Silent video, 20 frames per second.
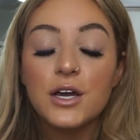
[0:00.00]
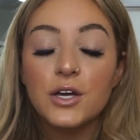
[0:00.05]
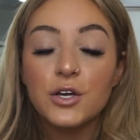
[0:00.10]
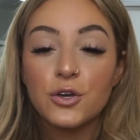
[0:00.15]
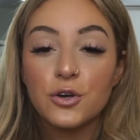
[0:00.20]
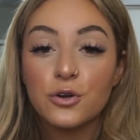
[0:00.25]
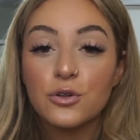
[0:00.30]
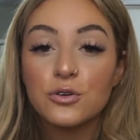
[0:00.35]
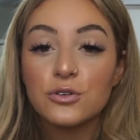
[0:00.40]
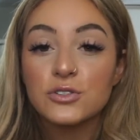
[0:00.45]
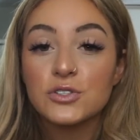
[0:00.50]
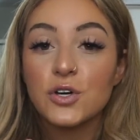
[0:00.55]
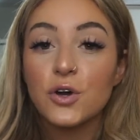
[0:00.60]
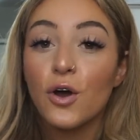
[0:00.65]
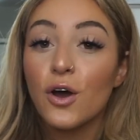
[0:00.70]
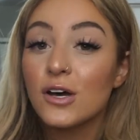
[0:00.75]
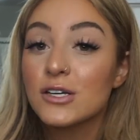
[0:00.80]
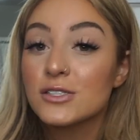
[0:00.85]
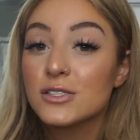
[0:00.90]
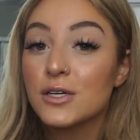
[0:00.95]
Your clothes are
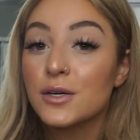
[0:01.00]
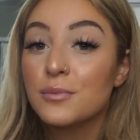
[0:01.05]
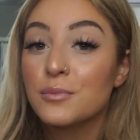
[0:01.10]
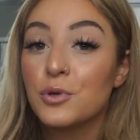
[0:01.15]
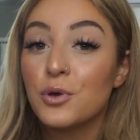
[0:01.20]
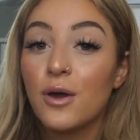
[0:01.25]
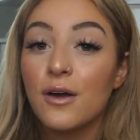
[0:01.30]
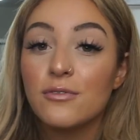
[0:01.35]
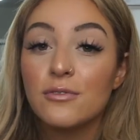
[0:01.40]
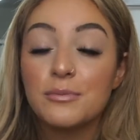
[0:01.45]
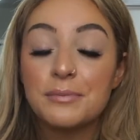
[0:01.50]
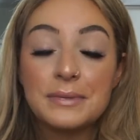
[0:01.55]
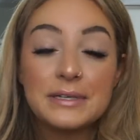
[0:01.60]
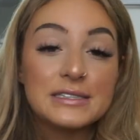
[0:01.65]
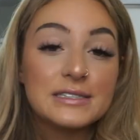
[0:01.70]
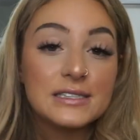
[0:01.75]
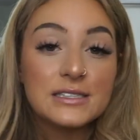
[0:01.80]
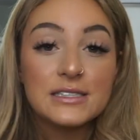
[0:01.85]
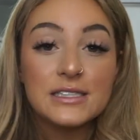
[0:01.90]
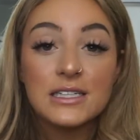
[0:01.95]
awesome. You have
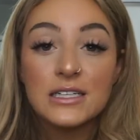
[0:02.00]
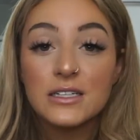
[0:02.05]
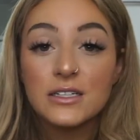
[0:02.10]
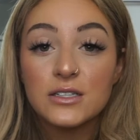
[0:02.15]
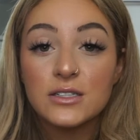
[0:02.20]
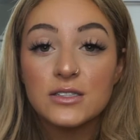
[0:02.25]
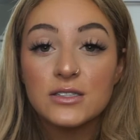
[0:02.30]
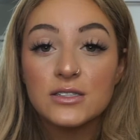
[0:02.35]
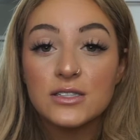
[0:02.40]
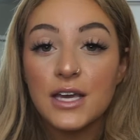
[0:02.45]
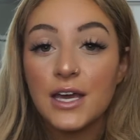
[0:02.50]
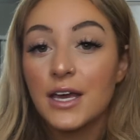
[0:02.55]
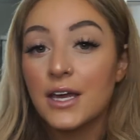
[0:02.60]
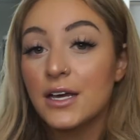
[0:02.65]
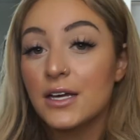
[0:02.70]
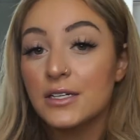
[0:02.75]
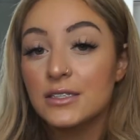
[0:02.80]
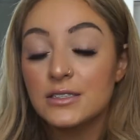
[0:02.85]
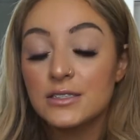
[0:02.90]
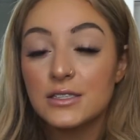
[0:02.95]
amazing deals.
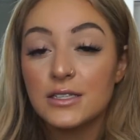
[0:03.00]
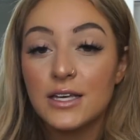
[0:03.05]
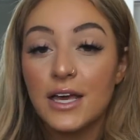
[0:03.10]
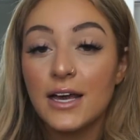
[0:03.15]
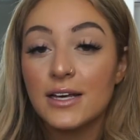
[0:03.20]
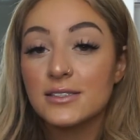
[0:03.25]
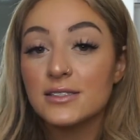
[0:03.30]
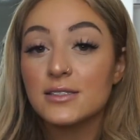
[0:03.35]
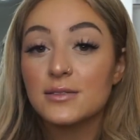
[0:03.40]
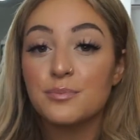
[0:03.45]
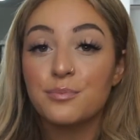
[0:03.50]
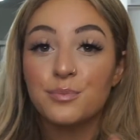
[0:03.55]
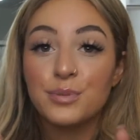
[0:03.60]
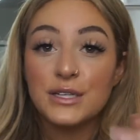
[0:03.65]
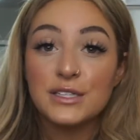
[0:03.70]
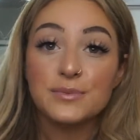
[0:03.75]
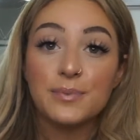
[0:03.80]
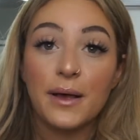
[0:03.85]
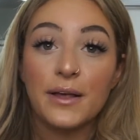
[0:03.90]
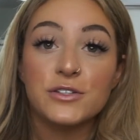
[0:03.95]
And yes,
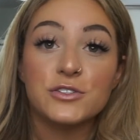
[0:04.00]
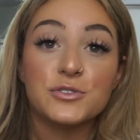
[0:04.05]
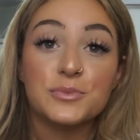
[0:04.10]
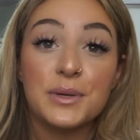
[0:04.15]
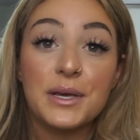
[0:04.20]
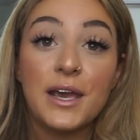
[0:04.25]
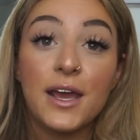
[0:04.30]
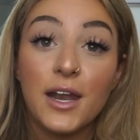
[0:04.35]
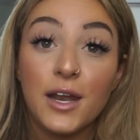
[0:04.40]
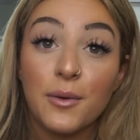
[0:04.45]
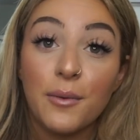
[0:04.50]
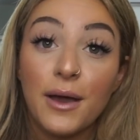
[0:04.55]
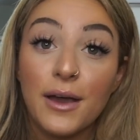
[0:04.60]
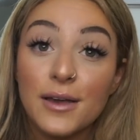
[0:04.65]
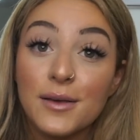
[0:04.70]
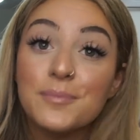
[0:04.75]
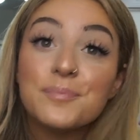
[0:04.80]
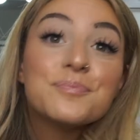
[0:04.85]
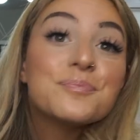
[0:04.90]
please sponsor me. Anyway.